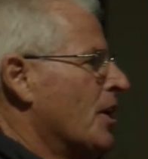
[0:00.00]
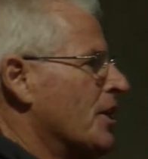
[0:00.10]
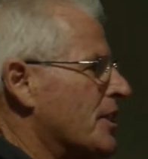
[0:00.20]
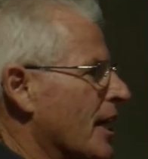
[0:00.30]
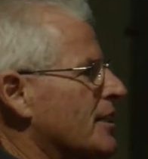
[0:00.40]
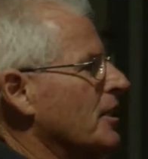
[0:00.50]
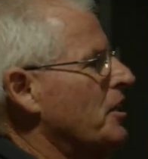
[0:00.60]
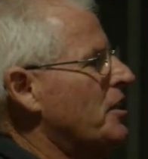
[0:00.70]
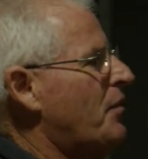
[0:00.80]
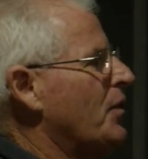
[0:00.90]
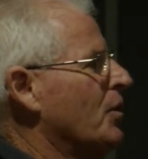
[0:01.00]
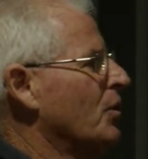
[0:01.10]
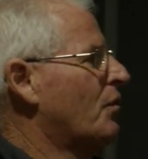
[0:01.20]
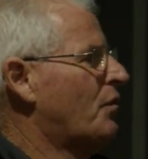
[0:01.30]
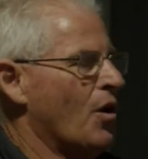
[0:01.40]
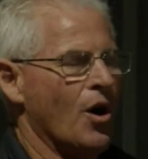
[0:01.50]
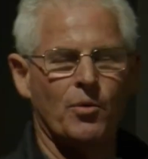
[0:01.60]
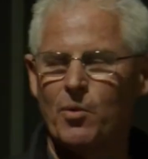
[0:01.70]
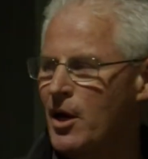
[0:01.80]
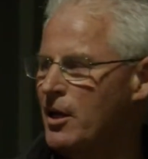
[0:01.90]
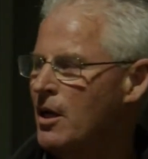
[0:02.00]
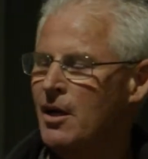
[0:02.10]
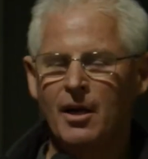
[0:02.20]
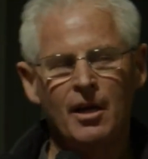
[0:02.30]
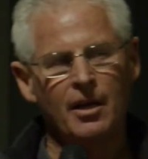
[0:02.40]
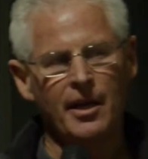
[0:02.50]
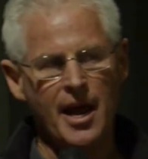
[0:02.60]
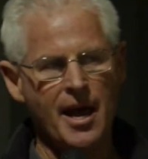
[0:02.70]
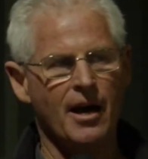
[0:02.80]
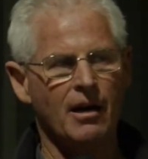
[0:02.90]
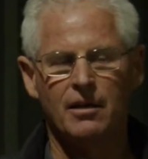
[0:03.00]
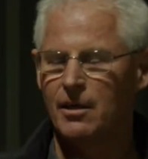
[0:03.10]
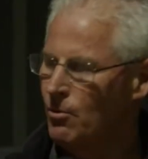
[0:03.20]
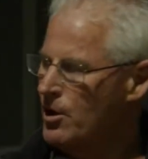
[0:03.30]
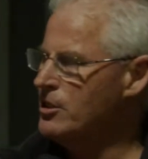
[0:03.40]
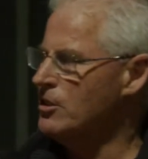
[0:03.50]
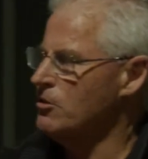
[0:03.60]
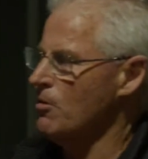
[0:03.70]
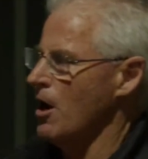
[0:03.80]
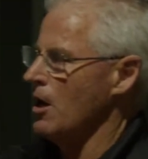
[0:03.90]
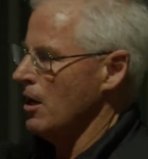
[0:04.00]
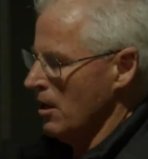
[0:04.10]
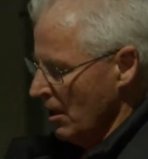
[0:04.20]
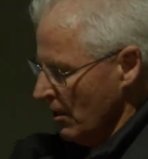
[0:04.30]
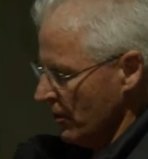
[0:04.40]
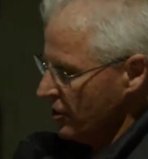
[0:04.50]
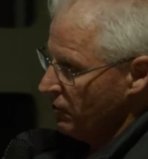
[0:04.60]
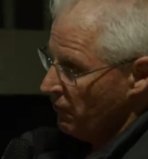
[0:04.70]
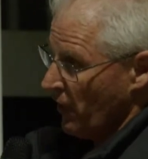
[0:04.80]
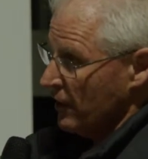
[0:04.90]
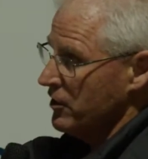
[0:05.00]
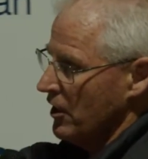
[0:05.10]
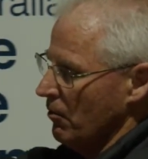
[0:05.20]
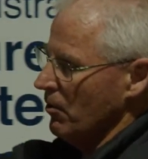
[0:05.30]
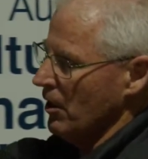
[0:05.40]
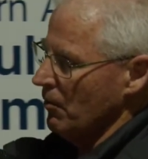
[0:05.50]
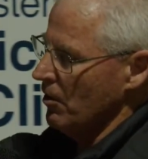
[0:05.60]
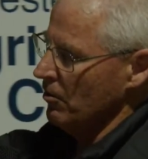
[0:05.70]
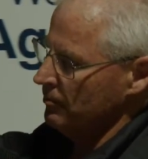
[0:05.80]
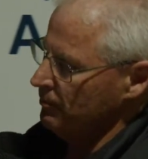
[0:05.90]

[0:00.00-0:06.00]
It's actually difficult to find one now in Western Australia that's functioning really well.